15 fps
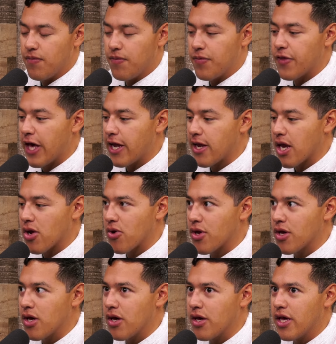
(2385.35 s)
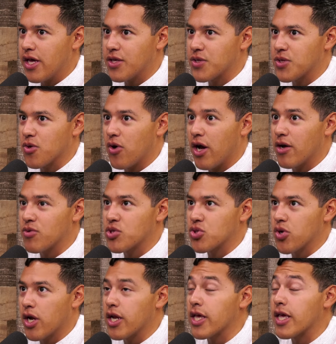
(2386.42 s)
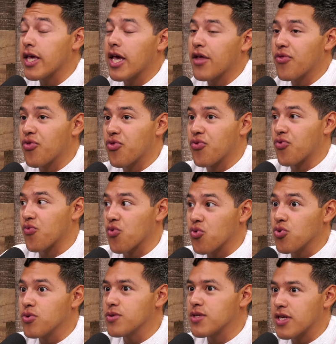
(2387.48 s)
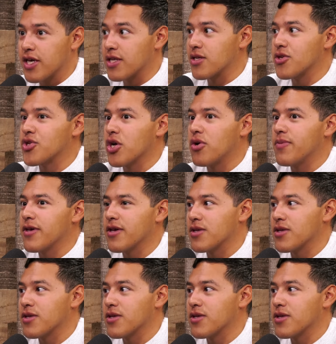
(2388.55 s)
that area. And so I was trying to get through to get to Shelby.